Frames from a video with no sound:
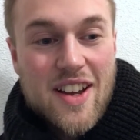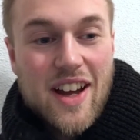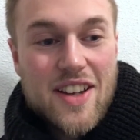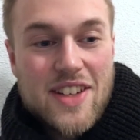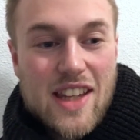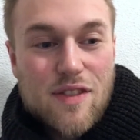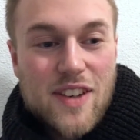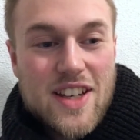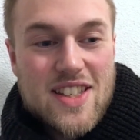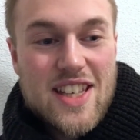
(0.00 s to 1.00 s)
a
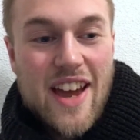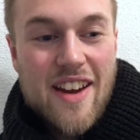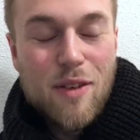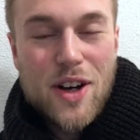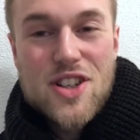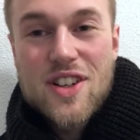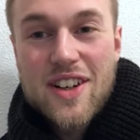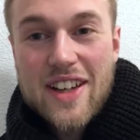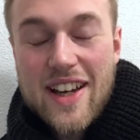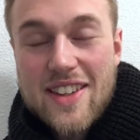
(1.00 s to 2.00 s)
Netflix
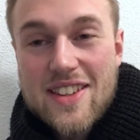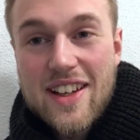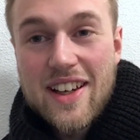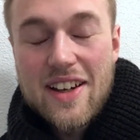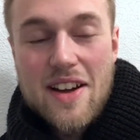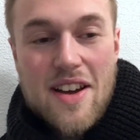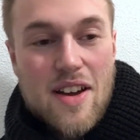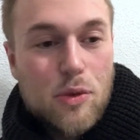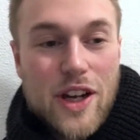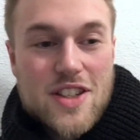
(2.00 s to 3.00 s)
watcher that
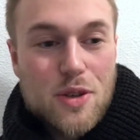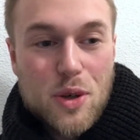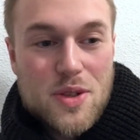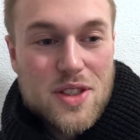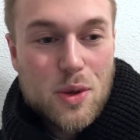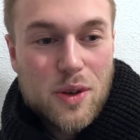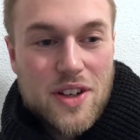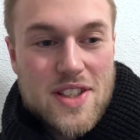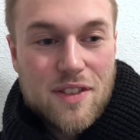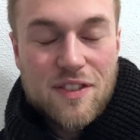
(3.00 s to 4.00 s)
writes your own
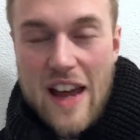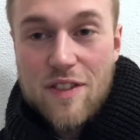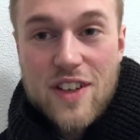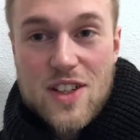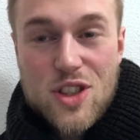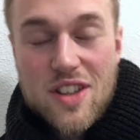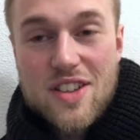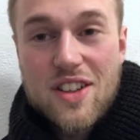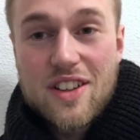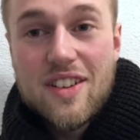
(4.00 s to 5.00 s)
stories and fan fiction,
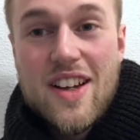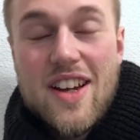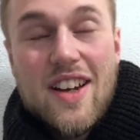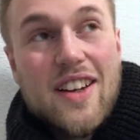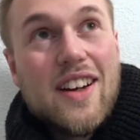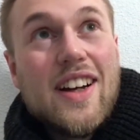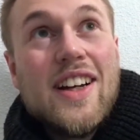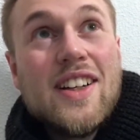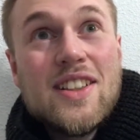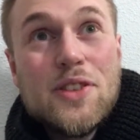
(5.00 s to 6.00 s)
you know,
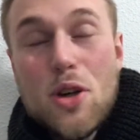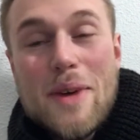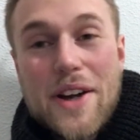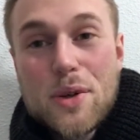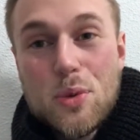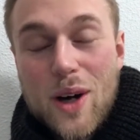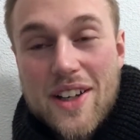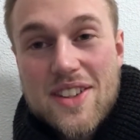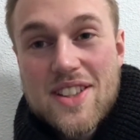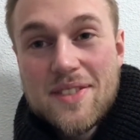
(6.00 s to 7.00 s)
no matter
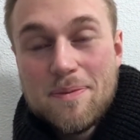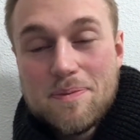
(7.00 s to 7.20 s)
what,